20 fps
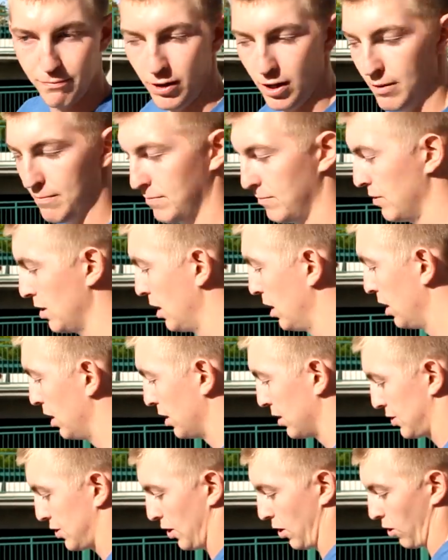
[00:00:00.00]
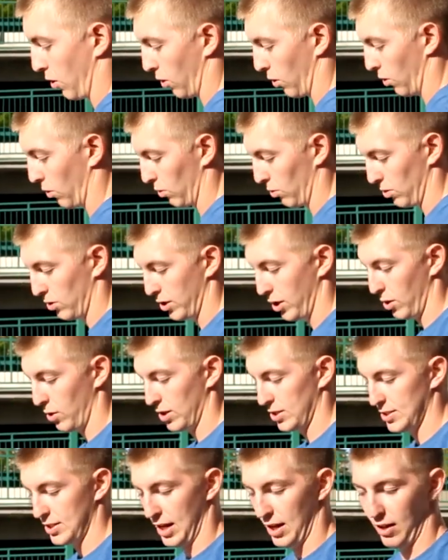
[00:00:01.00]
vault. So
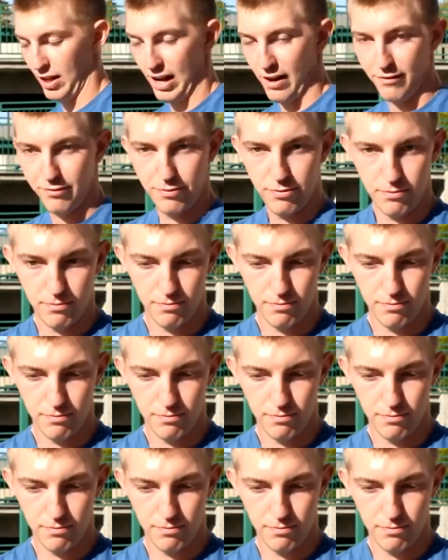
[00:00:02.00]
notice I'll have